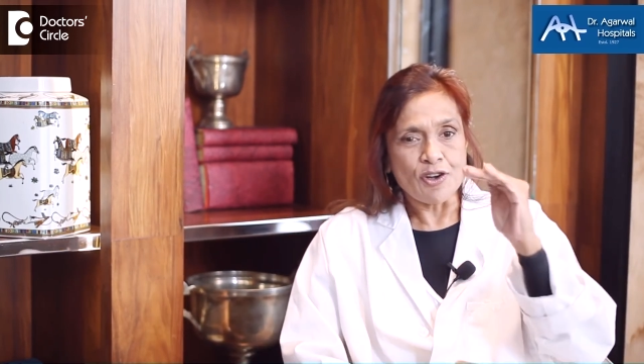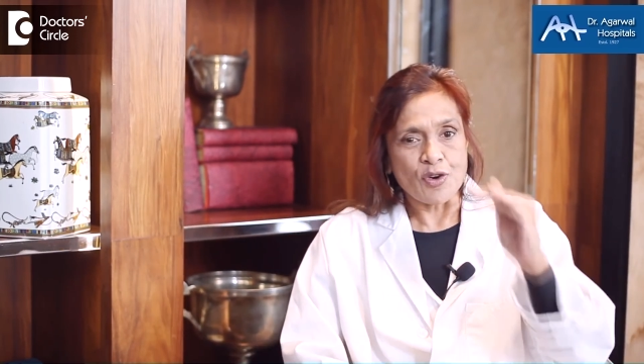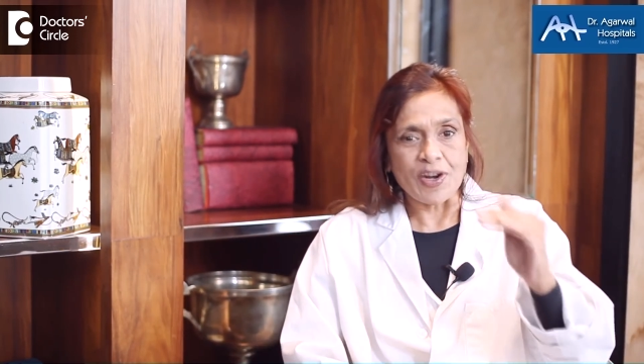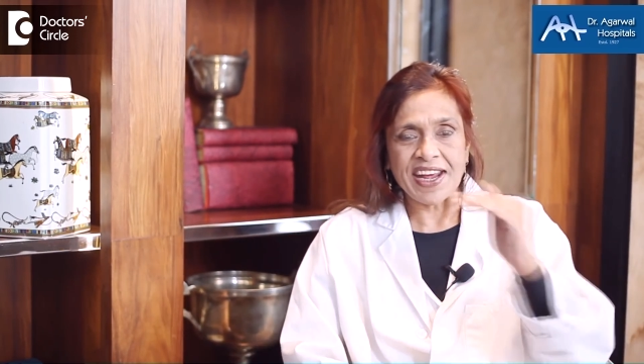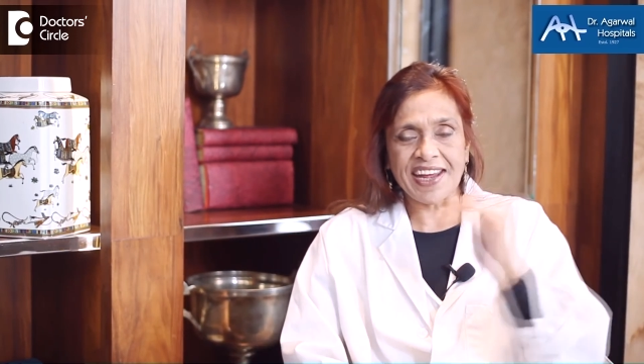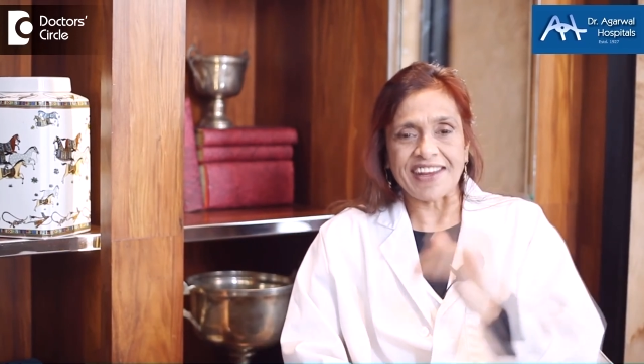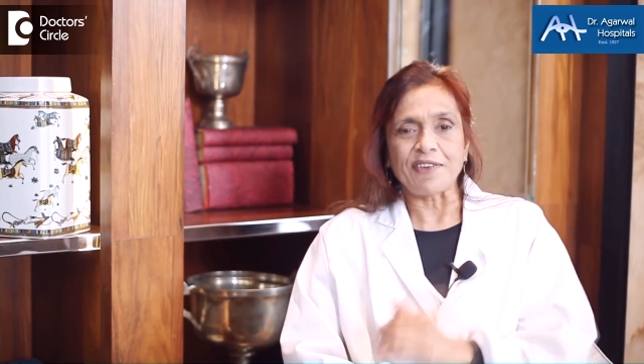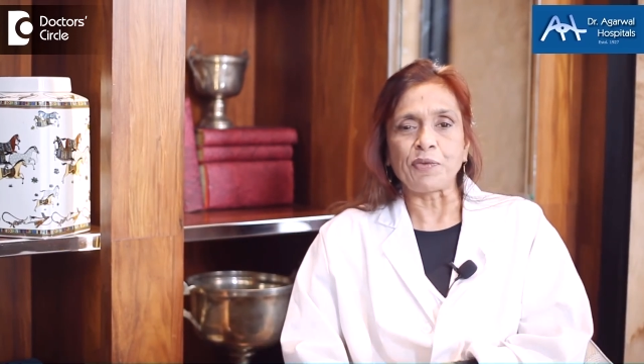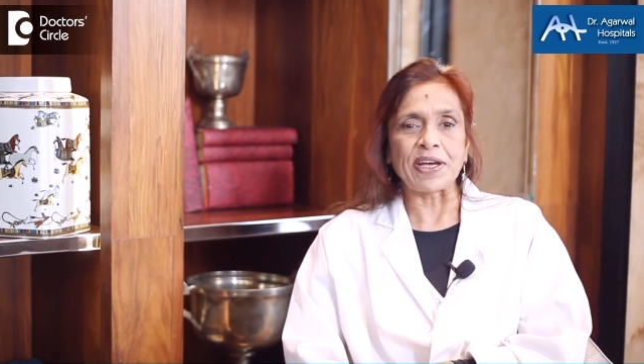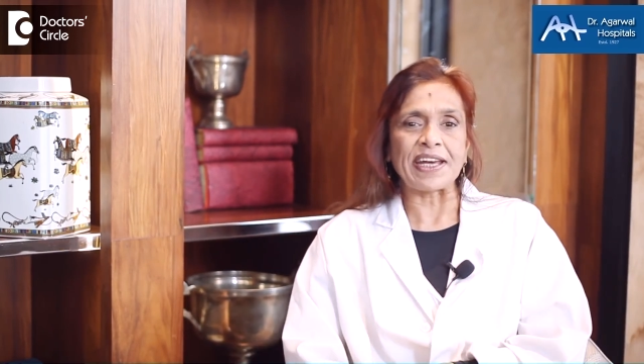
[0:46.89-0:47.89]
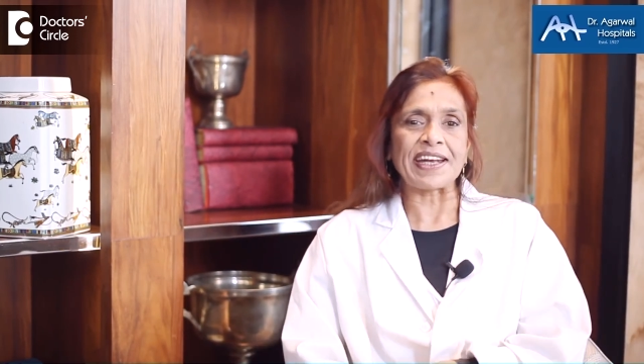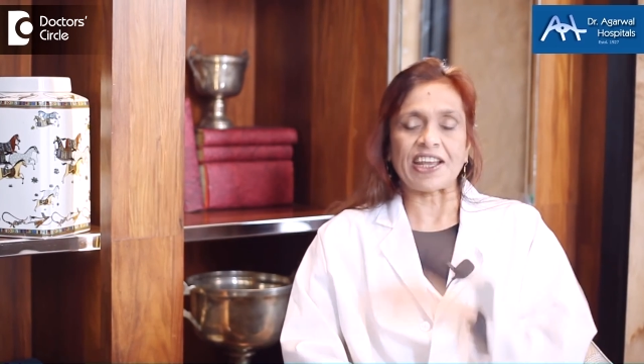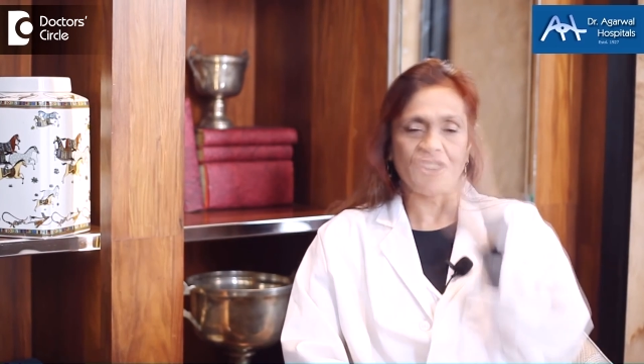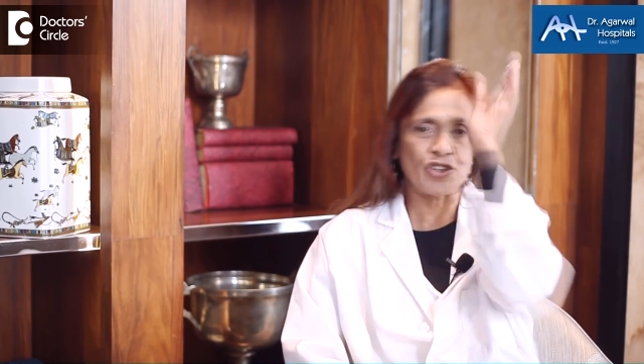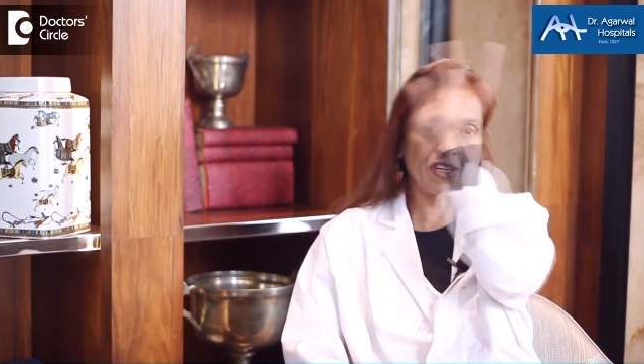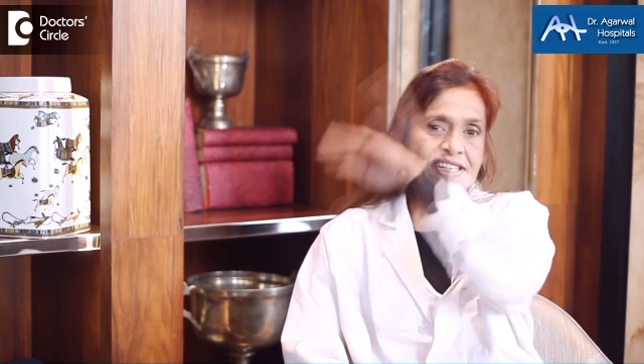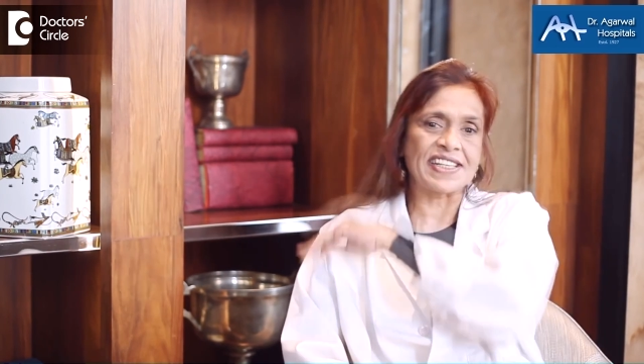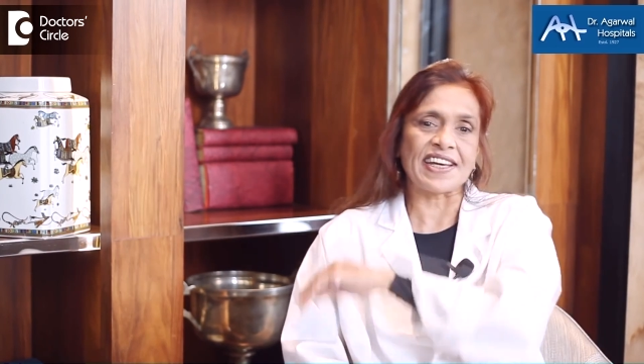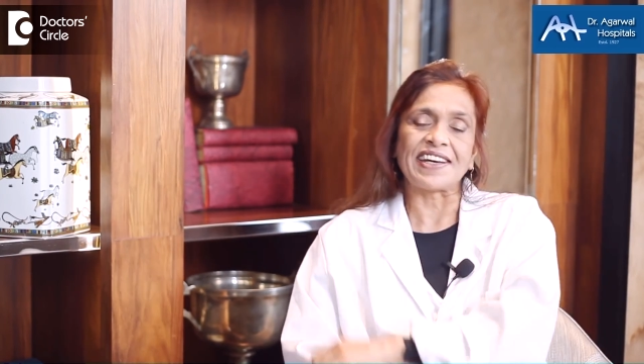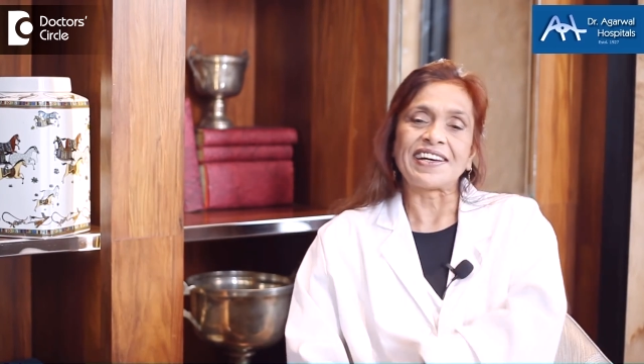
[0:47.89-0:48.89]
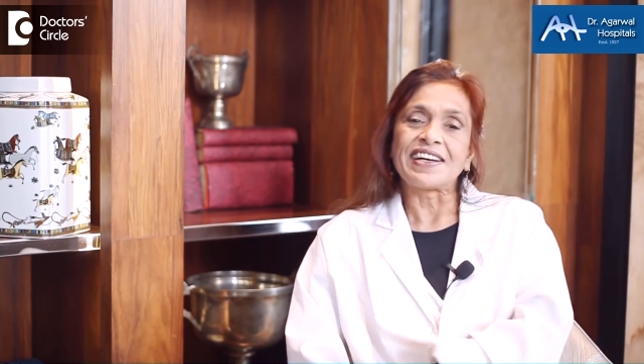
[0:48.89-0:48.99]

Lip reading: Today, we can actually say